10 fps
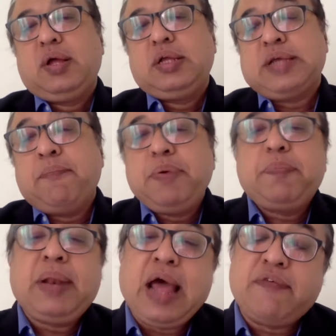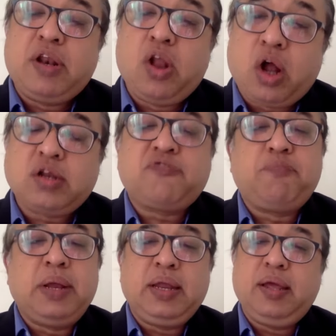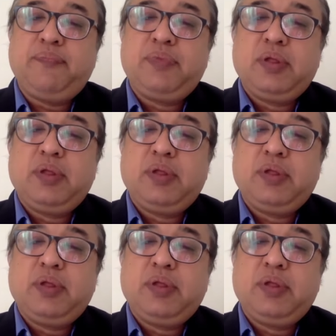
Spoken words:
Some people have a lot of money,